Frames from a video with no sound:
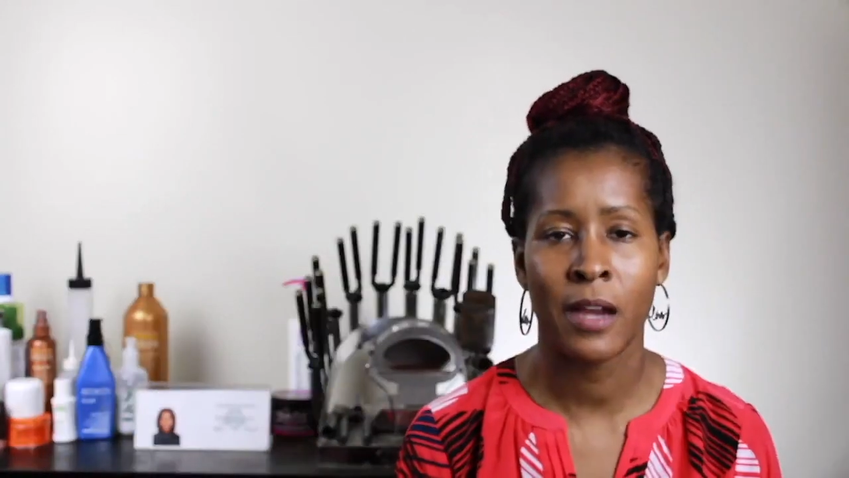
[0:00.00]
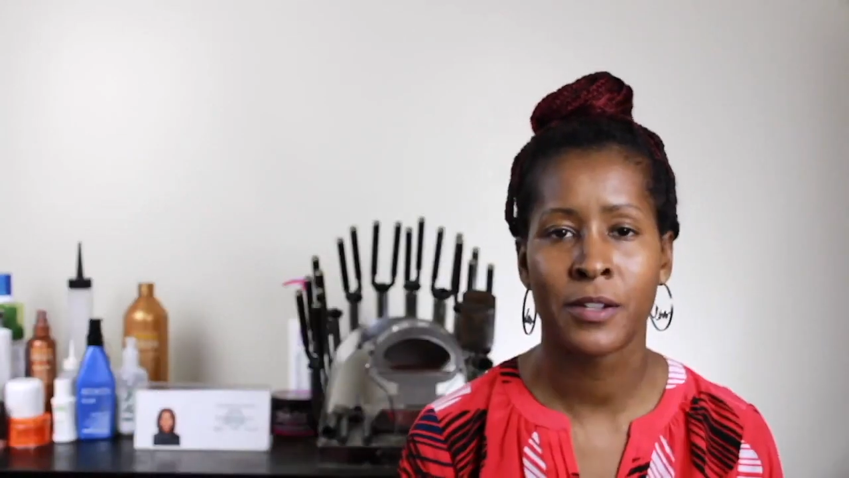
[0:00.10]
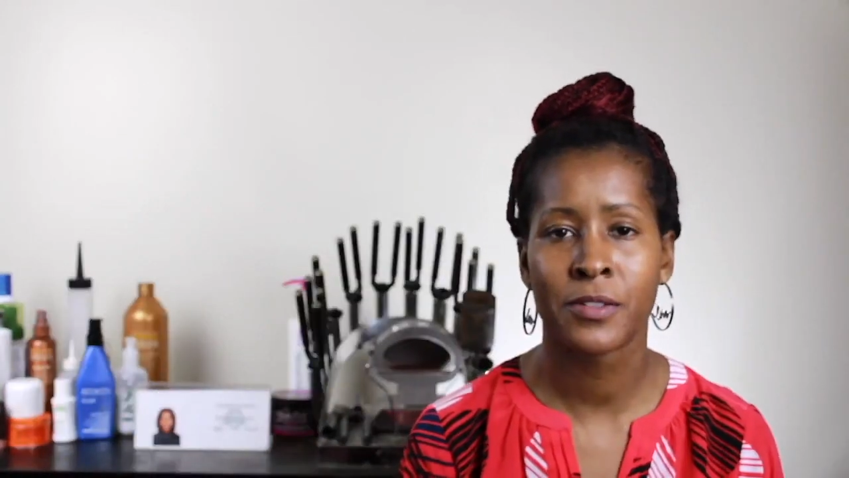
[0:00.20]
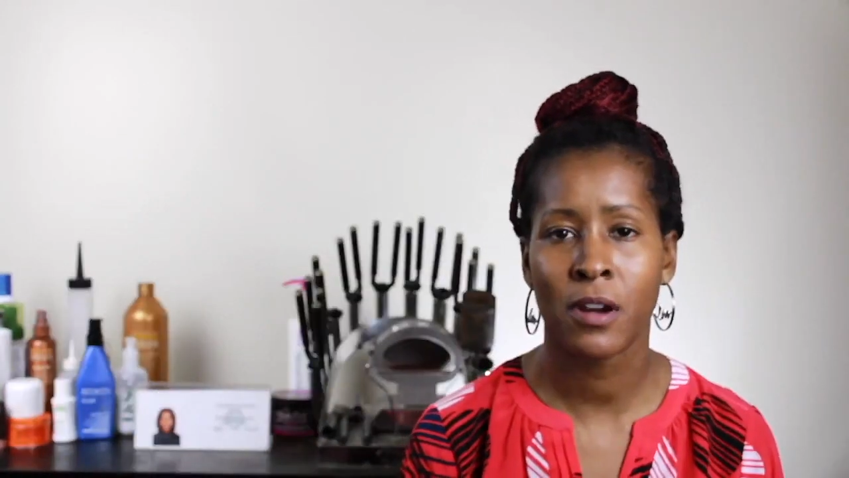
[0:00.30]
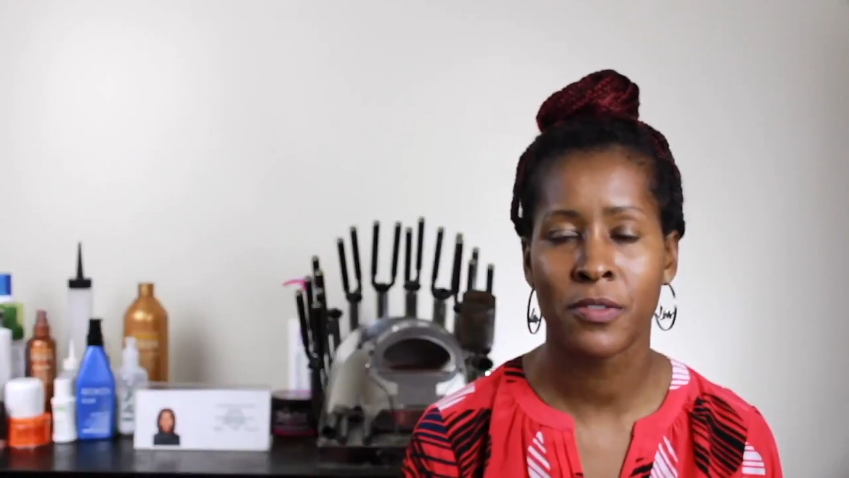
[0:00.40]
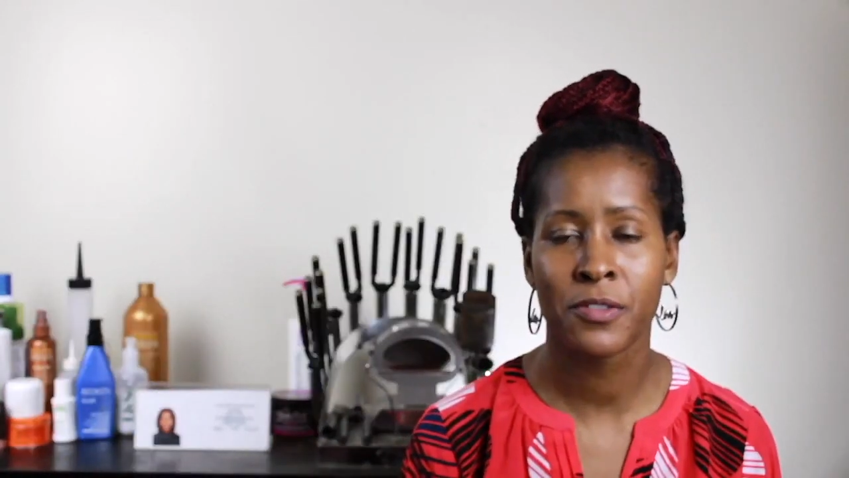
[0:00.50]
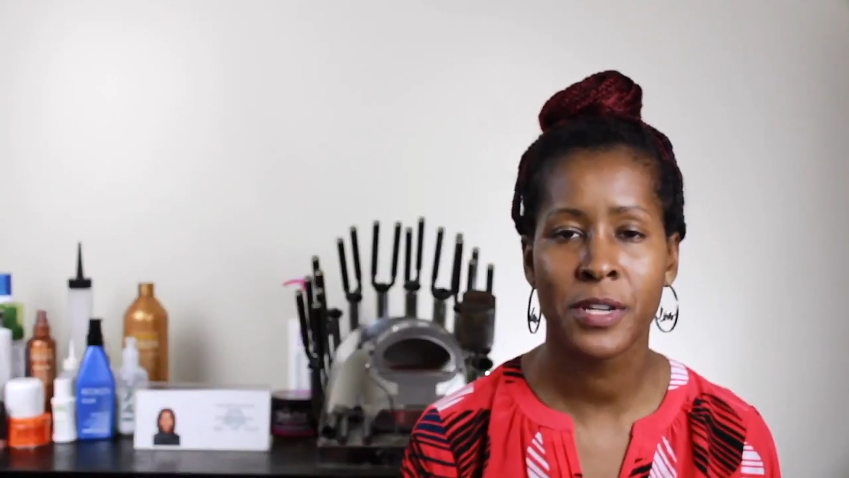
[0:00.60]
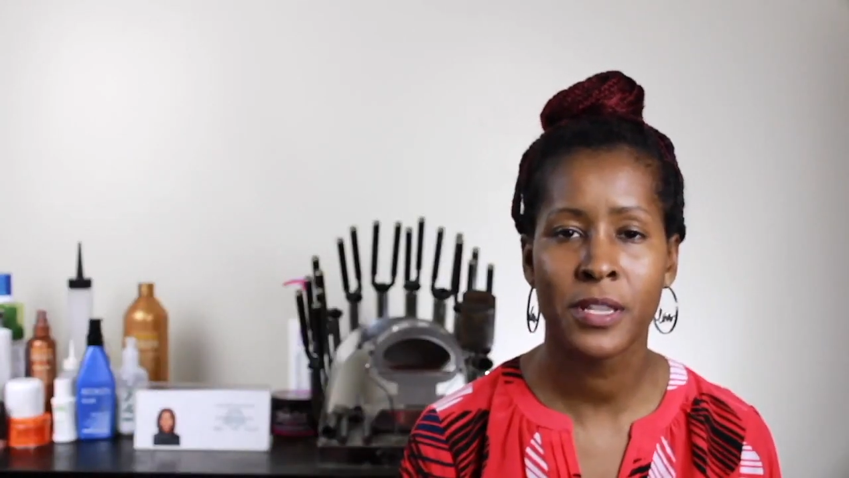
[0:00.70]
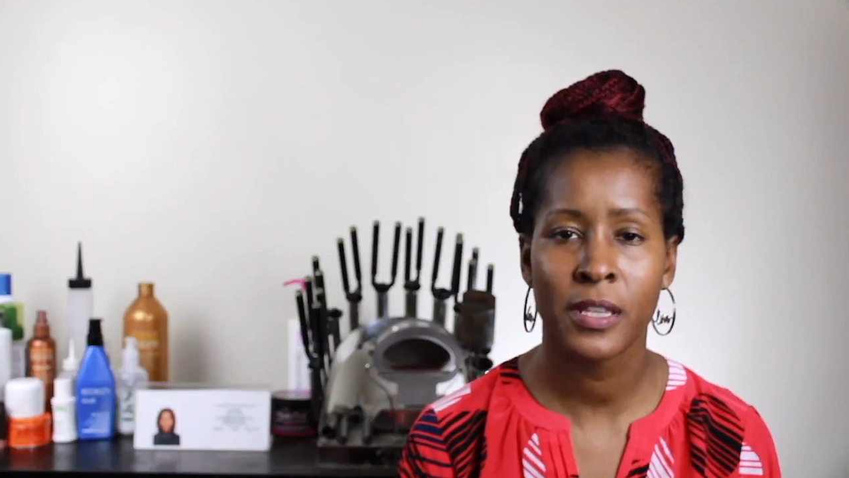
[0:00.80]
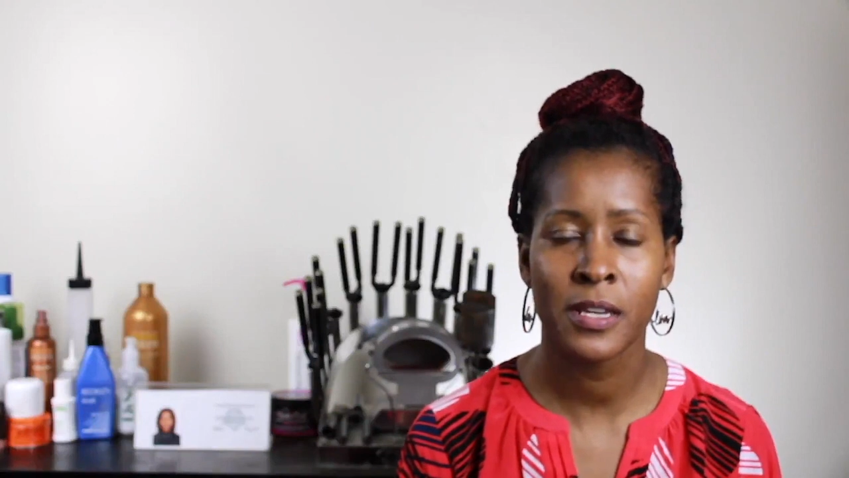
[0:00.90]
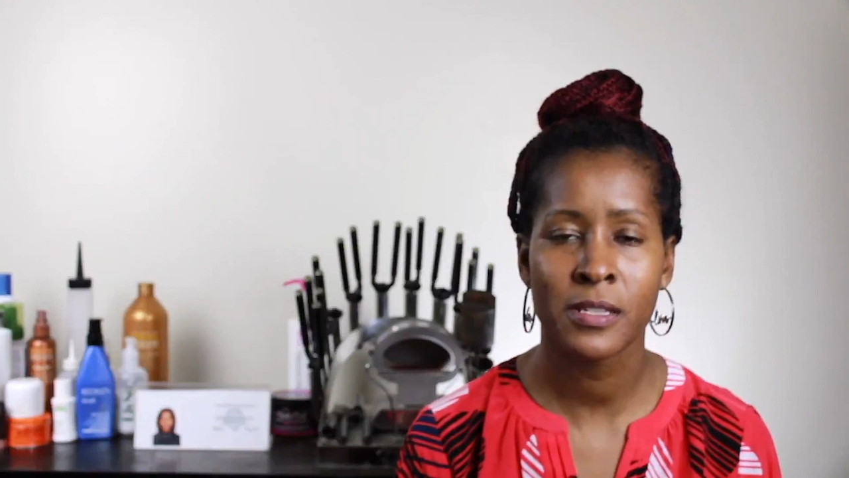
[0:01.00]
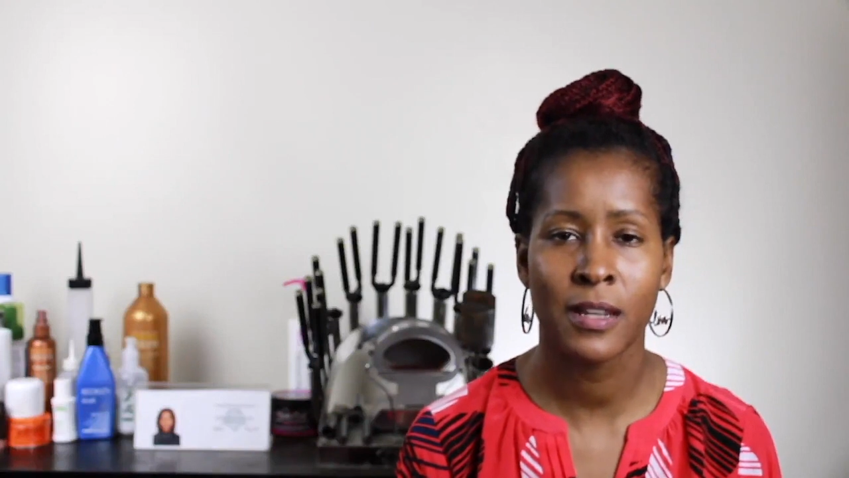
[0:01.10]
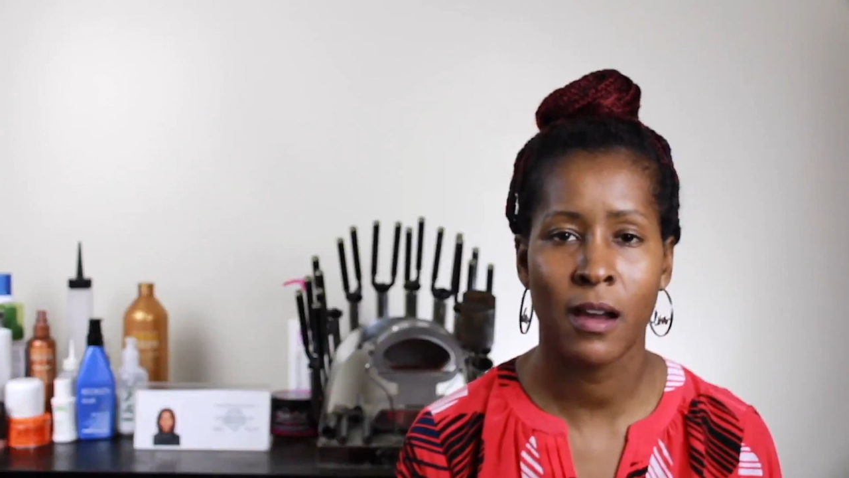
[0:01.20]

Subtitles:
Now, there are 3 things that